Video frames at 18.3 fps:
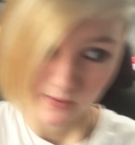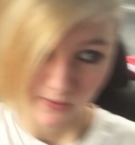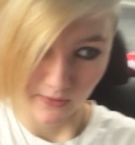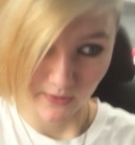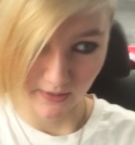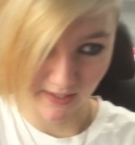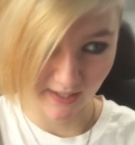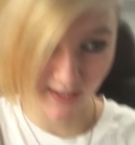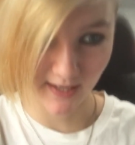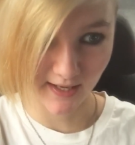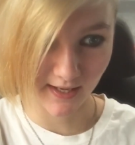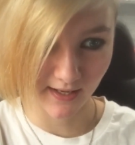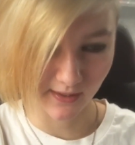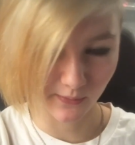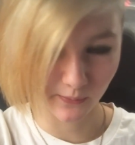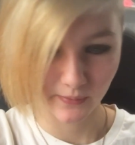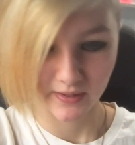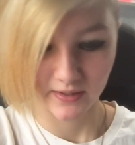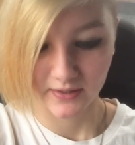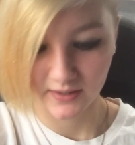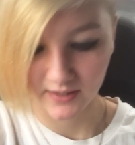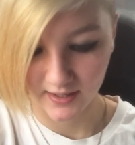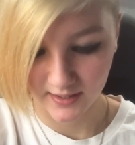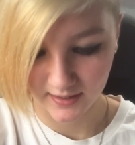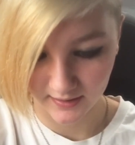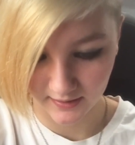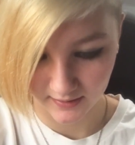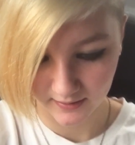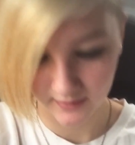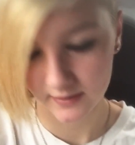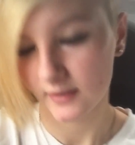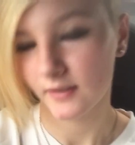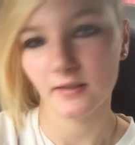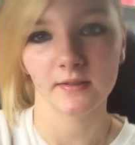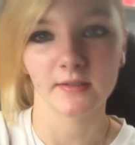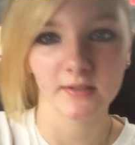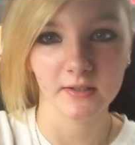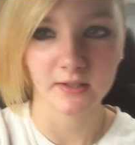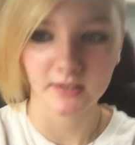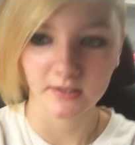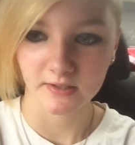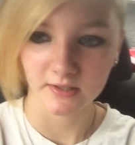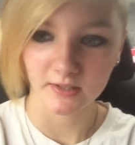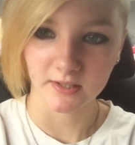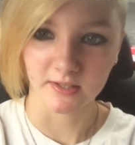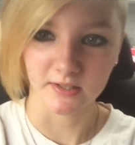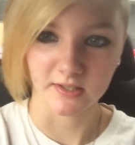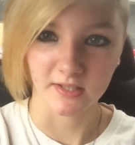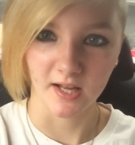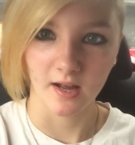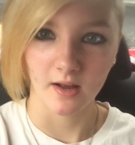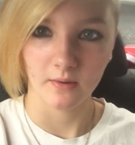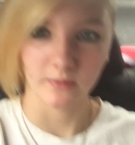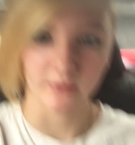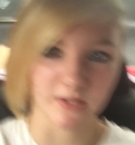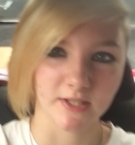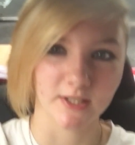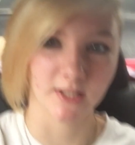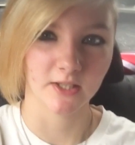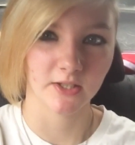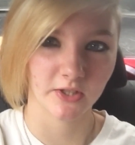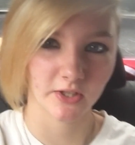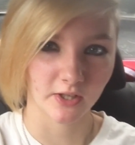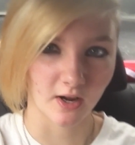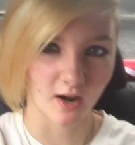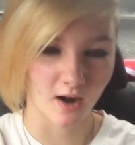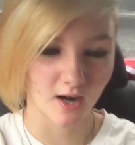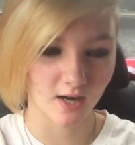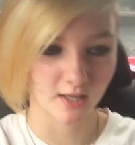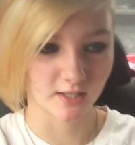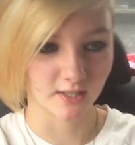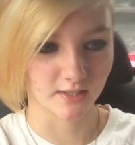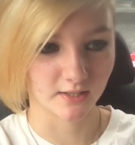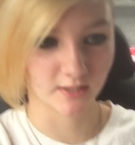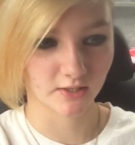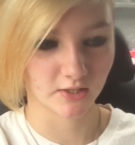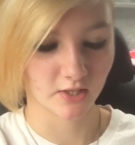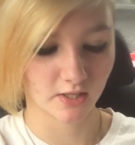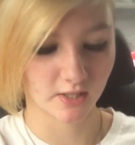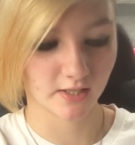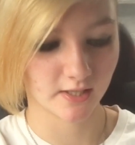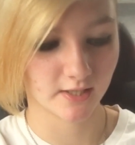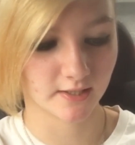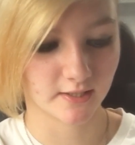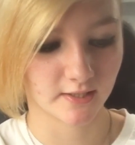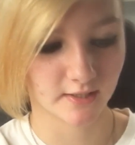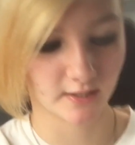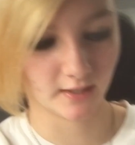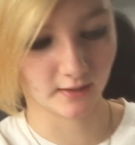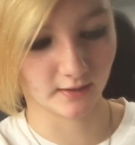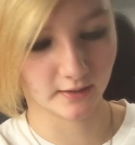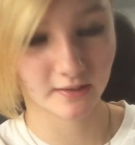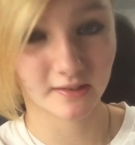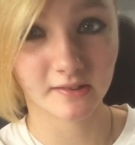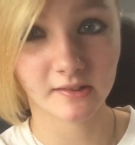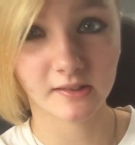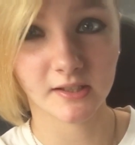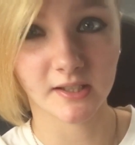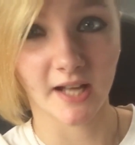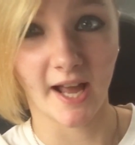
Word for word: Okay, we're at the Circus Circus now. We're still in the car because it took us a literal